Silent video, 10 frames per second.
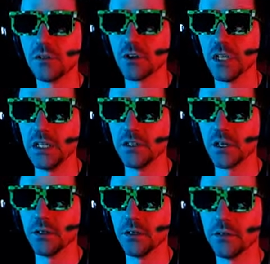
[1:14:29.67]
to greet each
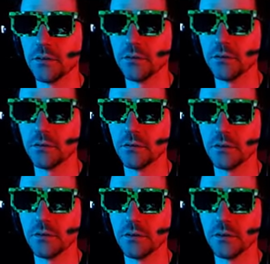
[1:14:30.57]
other.
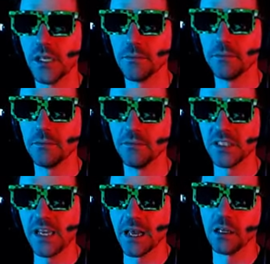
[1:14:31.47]
Sup,
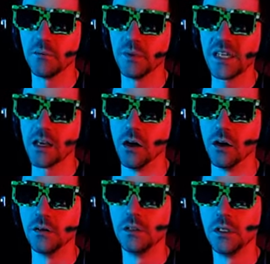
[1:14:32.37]
Matang Matango.
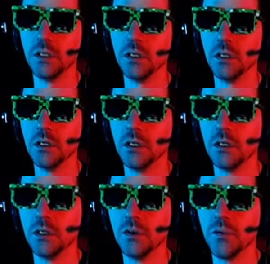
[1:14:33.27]

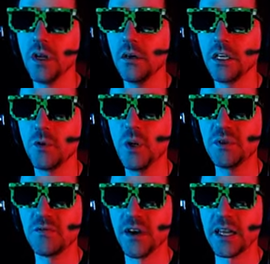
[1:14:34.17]
We aren't equipped
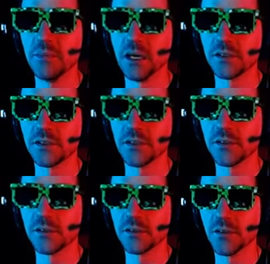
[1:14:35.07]
to fight
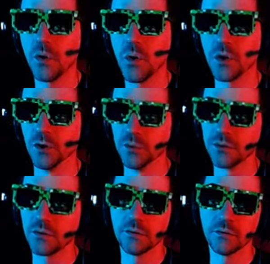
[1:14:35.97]
monsters or humans.